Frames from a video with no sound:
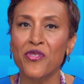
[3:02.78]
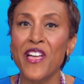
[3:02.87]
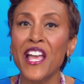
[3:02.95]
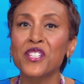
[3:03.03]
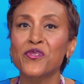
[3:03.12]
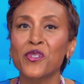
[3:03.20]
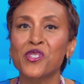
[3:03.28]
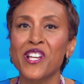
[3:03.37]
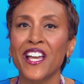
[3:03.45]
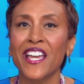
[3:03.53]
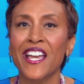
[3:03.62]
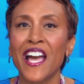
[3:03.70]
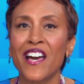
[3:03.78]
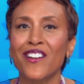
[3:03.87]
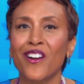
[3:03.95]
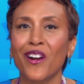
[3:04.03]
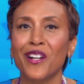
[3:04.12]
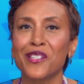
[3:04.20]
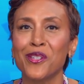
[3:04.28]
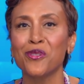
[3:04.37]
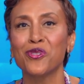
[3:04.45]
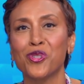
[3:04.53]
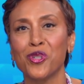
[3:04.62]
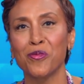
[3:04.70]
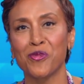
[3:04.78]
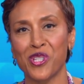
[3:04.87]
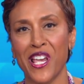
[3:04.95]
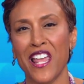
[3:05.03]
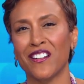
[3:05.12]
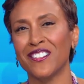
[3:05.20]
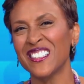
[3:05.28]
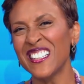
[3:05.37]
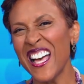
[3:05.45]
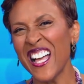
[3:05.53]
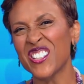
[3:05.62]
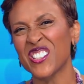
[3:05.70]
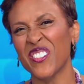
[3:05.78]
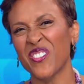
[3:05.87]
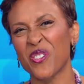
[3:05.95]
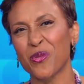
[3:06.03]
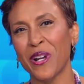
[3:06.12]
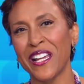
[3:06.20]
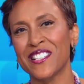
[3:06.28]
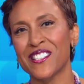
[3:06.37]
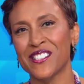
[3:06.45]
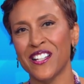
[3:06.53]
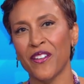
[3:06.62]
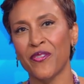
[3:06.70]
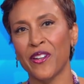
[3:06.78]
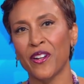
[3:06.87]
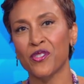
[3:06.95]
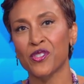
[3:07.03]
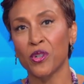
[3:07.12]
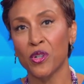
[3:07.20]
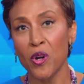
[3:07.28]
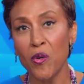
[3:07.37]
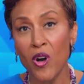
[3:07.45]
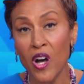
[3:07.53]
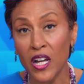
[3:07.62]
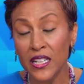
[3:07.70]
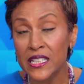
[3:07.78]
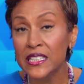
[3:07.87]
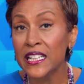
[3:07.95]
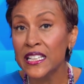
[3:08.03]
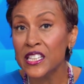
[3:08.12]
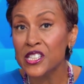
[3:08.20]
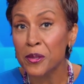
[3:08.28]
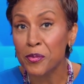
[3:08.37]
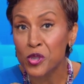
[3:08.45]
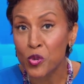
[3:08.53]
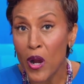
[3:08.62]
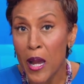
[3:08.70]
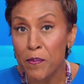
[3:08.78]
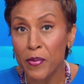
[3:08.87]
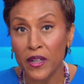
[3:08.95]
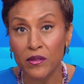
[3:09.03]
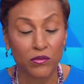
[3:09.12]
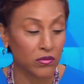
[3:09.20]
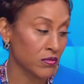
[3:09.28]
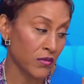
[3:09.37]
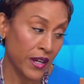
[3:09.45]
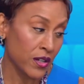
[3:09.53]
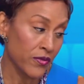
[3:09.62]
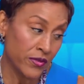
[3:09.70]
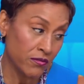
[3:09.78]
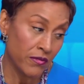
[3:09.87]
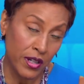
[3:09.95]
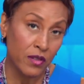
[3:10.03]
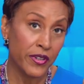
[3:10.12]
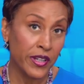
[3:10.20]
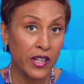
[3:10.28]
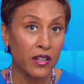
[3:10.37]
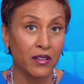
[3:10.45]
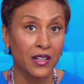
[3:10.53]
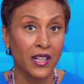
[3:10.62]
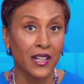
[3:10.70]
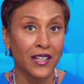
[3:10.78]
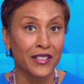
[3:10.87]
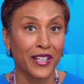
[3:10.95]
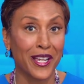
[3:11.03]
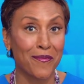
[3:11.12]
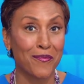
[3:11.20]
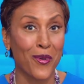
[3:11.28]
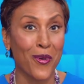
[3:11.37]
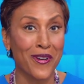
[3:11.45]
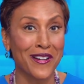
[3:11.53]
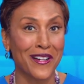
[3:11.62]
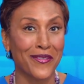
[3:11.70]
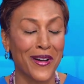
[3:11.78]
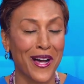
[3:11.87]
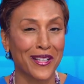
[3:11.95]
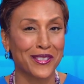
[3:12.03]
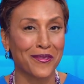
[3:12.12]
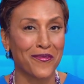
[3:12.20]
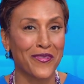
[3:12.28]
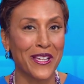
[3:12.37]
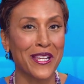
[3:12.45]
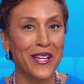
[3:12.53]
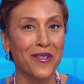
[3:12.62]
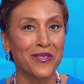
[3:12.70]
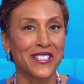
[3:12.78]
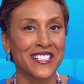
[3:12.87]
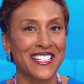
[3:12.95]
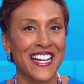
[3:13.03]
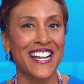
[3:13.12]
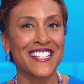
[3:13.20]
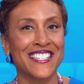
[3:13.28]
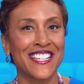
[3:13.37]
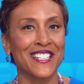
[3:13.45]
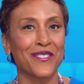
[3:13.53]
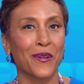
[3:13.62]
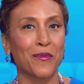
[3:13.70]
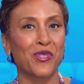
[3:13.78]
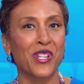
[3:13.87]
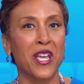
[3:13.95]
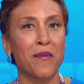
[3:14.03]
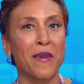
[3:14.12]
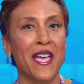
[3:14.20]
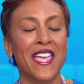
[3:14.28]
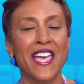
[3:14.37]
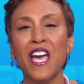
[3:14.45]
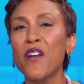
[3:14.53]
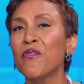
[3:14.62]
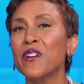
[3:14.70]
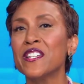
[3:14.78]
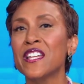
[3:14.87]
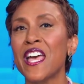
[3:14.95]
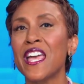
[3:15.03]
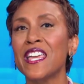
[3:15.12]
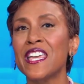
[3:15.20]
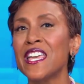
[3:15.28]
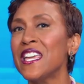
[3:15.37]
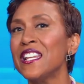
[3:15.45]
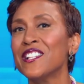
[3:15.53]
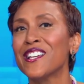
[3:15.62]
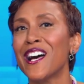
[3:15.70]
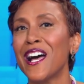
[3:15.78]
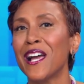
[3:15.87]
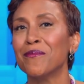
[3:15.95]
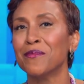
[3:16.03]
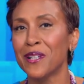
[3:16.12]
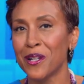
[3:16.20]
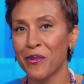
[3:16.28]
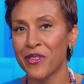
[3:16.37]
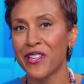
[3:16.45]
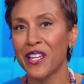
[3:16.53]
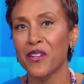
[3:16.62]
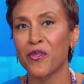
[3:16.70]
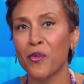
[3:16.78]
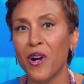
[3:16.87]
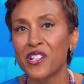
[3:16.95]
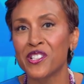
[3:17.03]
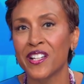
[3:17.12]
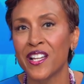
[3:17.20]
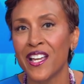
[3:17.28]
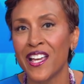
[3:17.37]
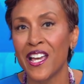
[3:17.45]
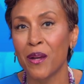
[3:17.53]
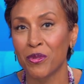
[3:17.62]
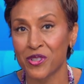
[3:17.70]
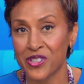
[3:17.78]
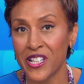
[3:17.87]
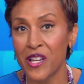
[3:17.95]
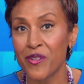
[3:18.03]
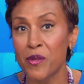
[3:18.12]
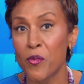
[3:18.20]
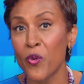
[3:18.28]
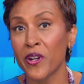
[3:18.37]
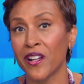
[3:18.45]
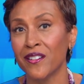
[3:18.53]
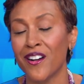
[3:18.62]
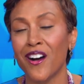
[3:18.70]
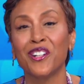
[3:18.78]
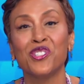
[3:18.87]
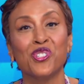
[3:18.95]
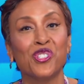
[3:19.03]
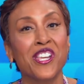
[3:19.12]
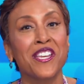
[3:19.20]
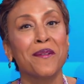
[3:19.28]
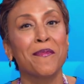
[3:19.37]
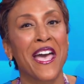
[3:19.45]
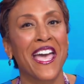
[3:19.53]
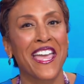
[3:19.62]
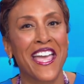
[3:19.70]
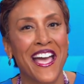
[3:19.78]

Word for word: Thanks for checking out our YouTube channel. Lots of great stuff here. So go on, click the subscribe button right over here to get more of awesome videos and content from GMA every day, anytime. We thank you for watching, and we'll see you in the morning on GMA.